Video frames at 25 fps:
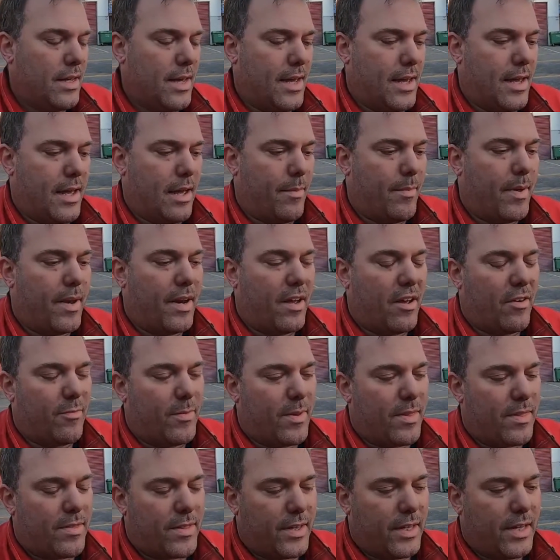And
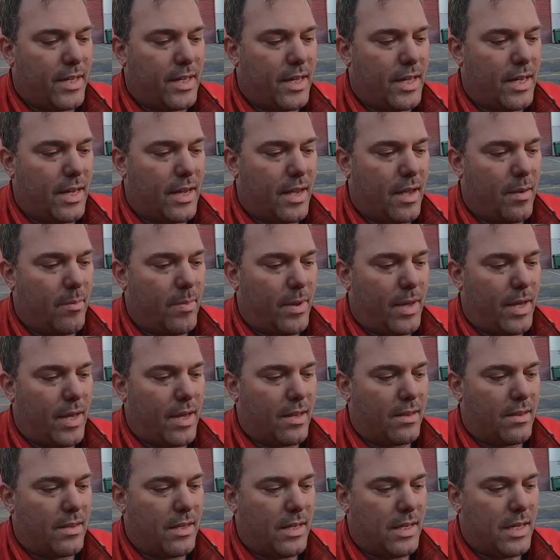I've been thinking
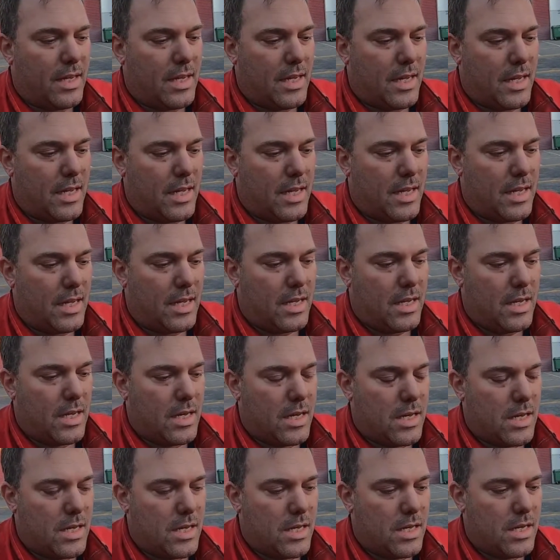about the